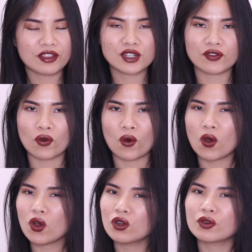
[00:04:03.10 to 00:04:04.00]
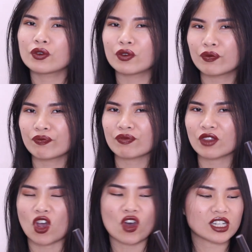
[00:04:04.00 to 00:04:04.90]
of these four,
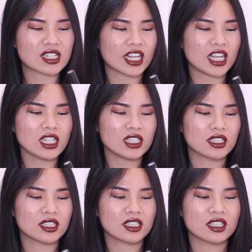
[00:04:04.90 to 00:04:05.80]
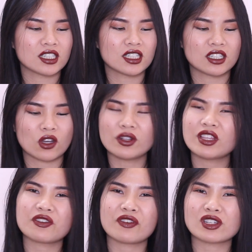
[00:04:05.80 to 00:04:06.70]
honestly,
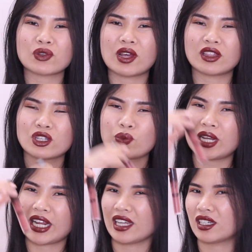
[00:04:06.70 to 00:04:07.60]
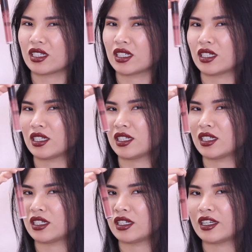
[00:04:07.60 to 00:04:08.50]
only the first one, the Twinning,
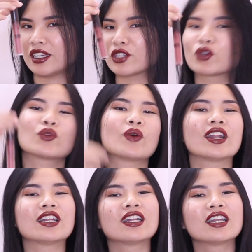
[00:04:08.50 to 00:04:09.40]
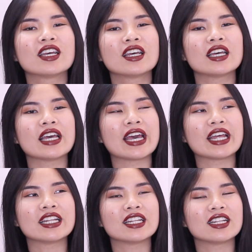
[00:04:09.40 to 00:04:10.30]
is a good one,
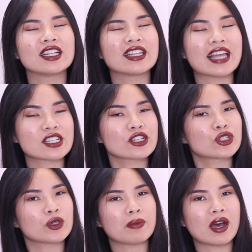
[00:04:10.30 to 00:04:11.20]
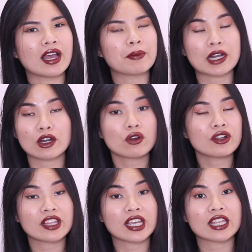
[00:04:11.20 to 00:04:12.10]
and that's a should buy, but I
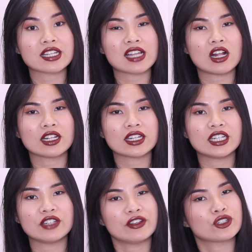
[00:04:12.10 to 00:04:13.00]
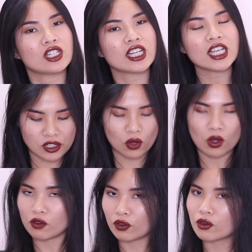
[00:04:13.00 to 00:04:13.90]
don't think they sell it individually. So
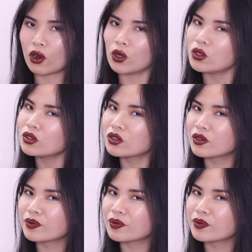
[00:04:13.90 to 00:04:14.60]
overall,